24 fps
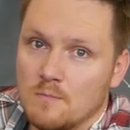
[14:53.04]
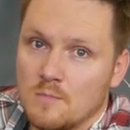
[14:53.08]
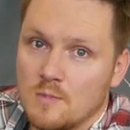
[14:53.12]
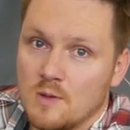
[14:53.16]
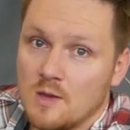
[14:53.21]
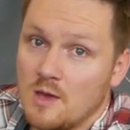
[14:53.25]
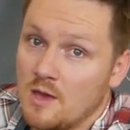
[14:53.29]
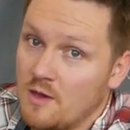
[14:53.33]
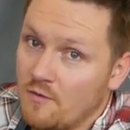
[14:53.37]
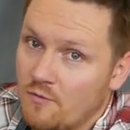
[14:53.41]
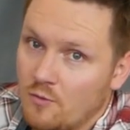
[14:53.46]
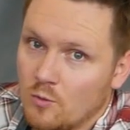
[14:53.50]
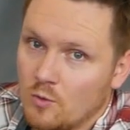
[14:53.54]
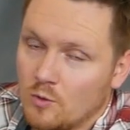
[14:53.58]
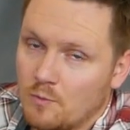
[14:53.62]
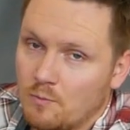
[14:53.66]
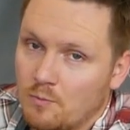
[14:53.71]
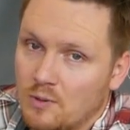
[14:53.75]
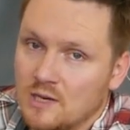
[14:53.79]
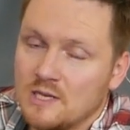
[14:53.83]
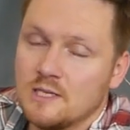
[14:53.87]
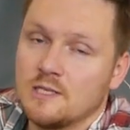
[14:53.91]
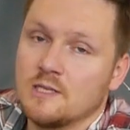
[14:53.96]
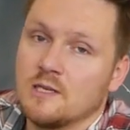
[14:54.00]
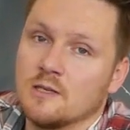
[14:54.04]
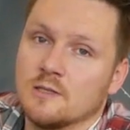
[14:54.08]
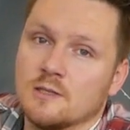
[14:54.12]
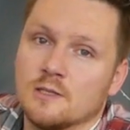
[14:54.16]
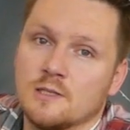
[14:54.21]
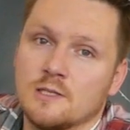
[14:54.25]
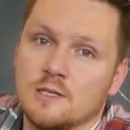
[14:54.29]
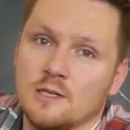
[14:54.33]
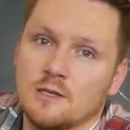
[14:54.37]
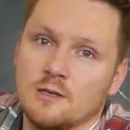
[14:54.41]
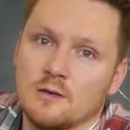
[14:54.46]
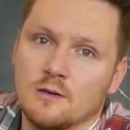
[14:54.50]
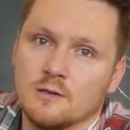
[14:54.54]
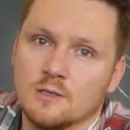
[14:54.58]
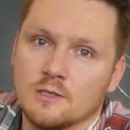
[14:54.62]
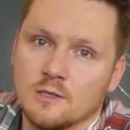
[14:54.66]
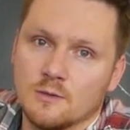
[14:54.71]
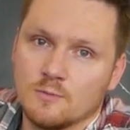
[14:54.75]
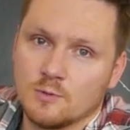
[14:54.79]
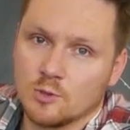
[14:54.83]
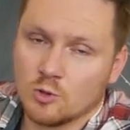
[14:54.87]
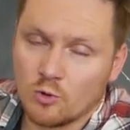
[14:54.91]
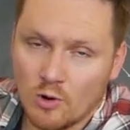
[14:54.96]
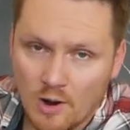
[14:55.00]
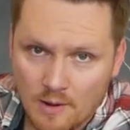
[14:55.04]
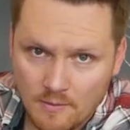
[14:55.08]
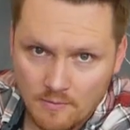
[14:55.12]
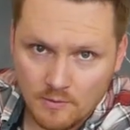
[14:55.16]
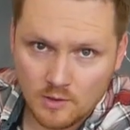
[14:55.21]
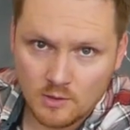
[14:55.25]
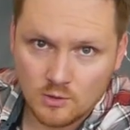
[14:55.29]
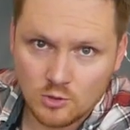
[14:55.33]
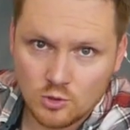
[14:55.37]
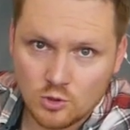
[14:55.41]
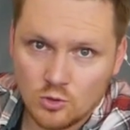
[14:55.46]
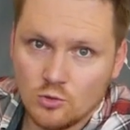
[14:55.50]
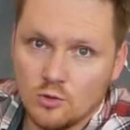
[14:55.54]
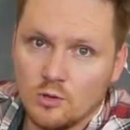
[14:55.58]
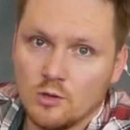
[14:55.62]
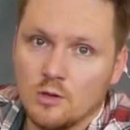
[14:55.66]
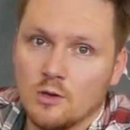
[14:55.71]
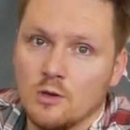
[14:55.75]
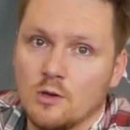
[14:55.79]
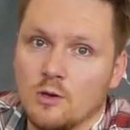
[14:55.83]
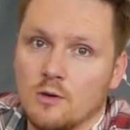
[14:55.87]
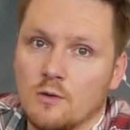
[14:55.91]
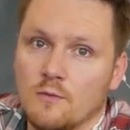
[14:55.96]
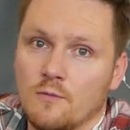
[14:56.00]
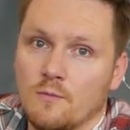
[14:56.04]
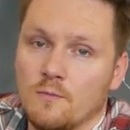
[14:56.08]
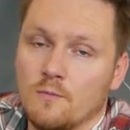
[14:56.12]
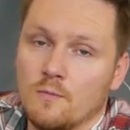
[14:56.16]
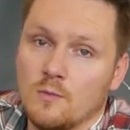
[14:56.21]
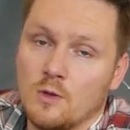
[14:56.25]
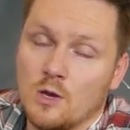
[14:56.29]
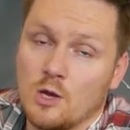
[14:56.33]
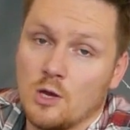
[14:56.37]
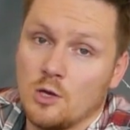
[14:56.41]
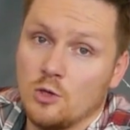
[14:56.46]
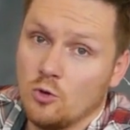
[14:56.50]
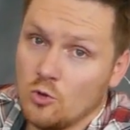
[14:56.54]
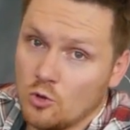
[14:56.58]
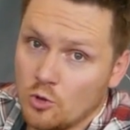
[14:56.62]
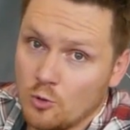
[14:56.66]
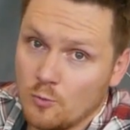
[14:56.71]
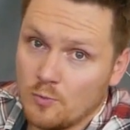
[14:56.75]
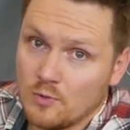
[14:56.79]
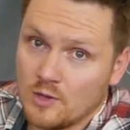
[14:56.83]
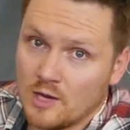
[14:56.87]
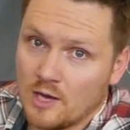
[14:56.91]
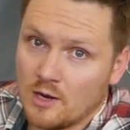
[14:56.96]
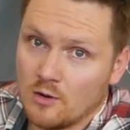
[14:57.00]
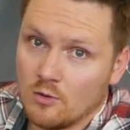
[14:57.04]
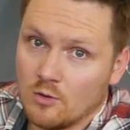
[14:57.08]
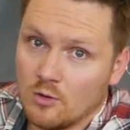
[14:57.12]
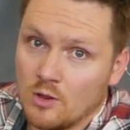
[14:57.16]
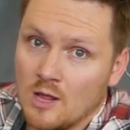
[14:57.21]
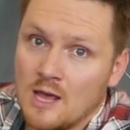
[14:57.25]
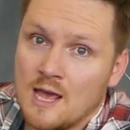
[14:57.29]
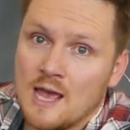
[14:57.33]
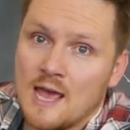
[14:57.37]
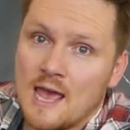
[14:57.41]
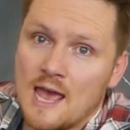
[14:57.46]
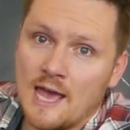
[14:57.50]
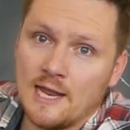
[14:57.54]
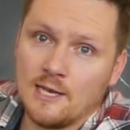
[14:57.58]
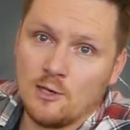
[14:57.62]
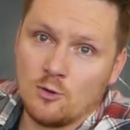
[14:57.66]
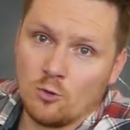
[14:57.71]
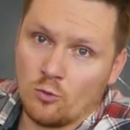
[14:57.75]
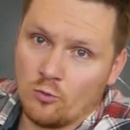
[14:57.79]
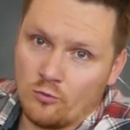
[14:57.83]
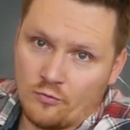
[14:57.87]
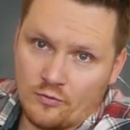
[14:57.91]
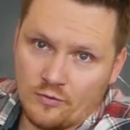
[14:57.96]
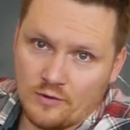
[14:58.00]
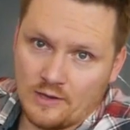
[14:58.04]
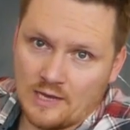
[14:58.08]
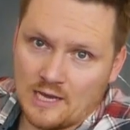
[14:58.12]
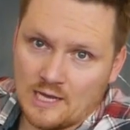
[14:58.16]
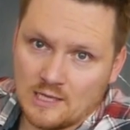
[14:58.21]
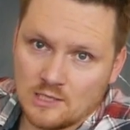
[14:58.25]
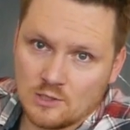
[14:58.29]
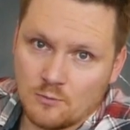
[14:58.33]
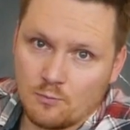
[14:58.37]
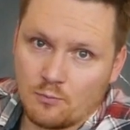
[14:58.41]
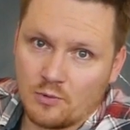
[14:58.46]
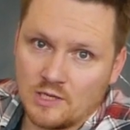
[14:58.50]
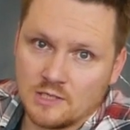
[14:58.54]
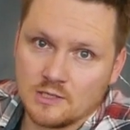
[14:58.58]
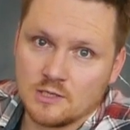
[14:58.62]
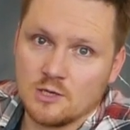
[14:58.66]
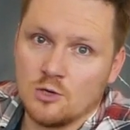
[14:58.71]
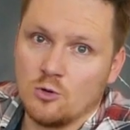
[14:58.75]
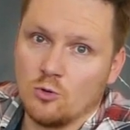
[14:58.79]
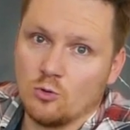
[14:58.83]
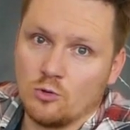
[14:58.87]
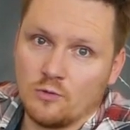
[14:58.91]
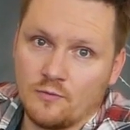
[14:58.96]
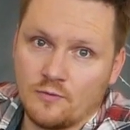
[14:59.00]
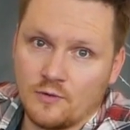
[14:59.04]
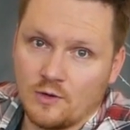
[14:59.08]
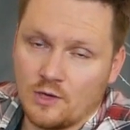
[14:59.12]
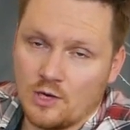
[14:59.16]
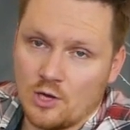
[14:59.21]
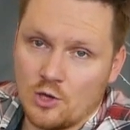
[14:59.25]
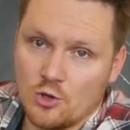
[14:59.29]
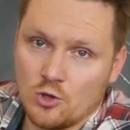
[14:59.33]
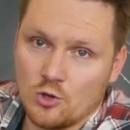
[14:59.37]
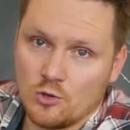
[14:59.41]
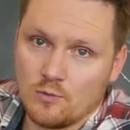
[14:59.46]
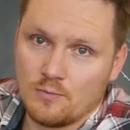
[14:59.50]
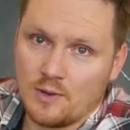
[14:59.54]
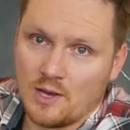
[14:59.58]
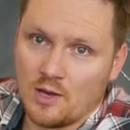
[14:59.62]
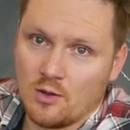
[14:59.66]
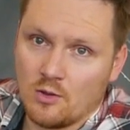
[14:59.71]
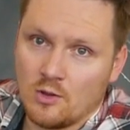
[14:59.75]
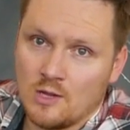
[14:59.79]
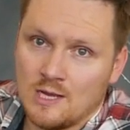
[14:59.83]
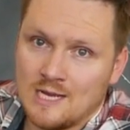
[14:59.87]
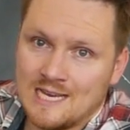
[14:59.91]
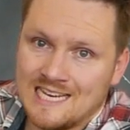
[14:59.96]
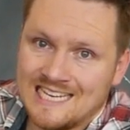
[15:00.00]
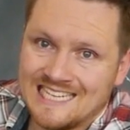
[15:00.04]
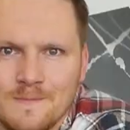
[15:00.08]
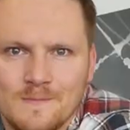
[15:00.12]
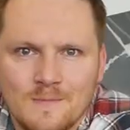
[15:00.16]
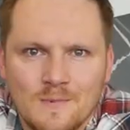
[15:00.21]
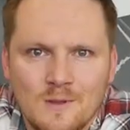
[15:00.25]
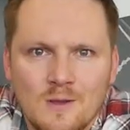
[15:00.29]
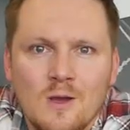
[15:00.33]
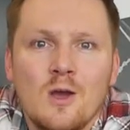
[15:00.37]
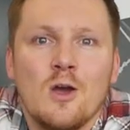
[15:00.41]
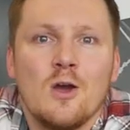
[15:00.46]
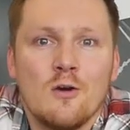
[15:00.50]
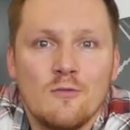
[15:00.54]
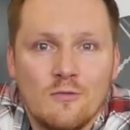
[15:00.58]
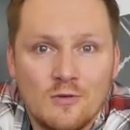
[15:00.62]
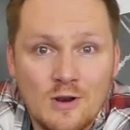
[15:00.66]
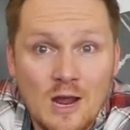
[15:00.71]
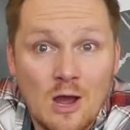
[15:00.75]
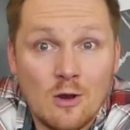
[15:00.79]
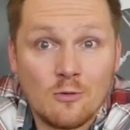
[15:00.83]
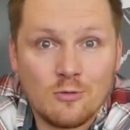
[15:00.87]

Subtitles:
if you would please consider subscribing to the YouTube channel, and don't forget to press the notification bell. For now,